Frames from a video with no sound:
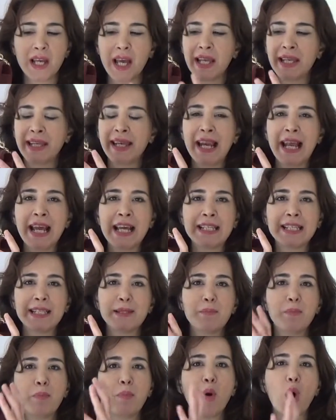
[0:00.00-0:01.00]
and less
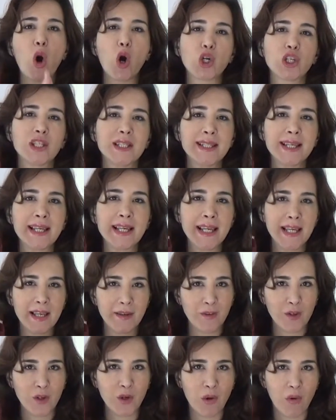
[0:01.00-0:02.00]
boxy,
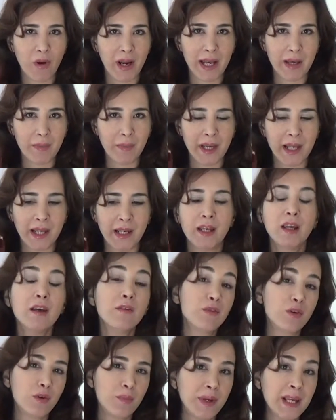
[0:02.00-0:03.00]
if you know what I mean.
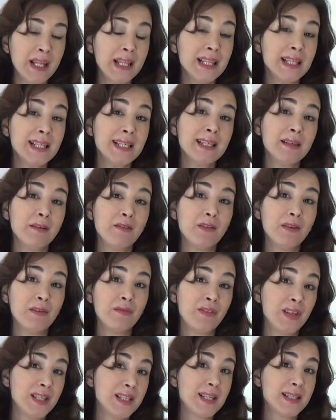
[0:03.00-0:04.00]
For me,
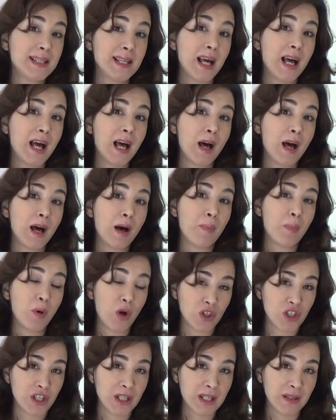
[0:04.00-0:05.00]
this is a
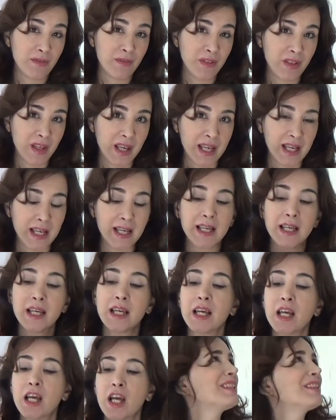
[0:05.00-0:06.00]
positive thing,
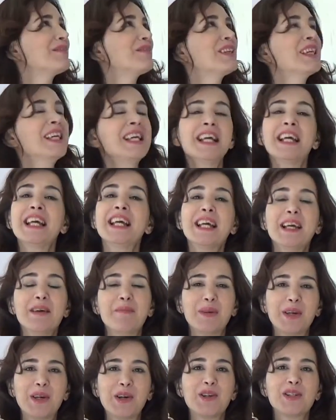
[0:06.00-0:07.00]

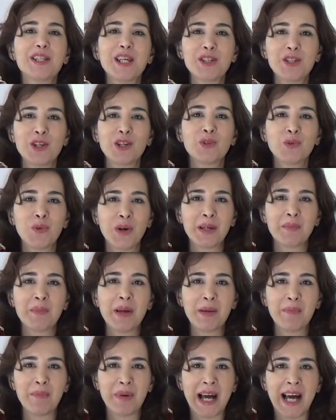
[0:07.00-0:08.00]
because I don't want
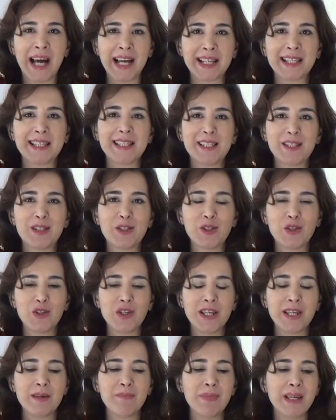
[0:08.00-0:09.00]
my bags to
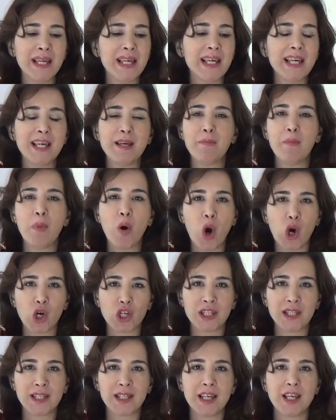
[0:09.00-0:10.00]
be
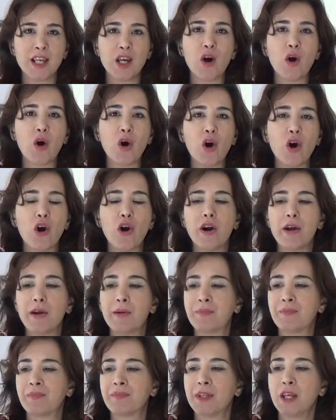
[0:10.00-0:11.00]
boxy or,
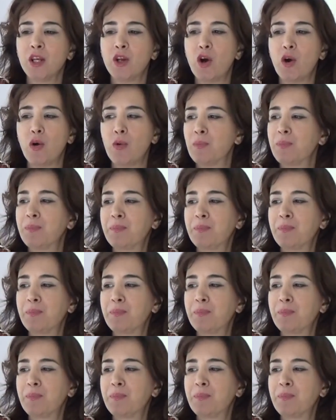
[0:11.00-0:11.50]
you know,